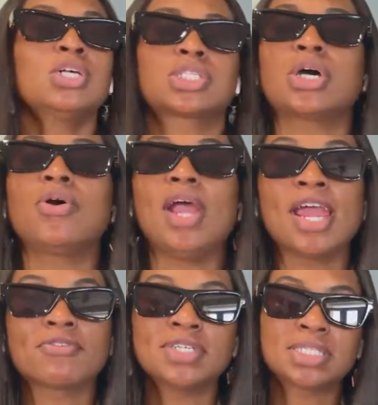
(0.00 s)
So
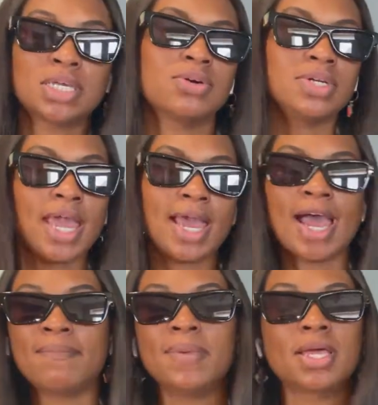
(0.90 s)
every single day I
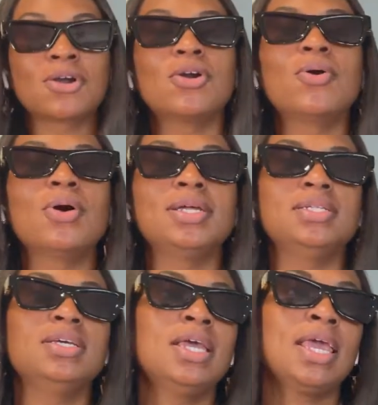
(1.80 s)
have been going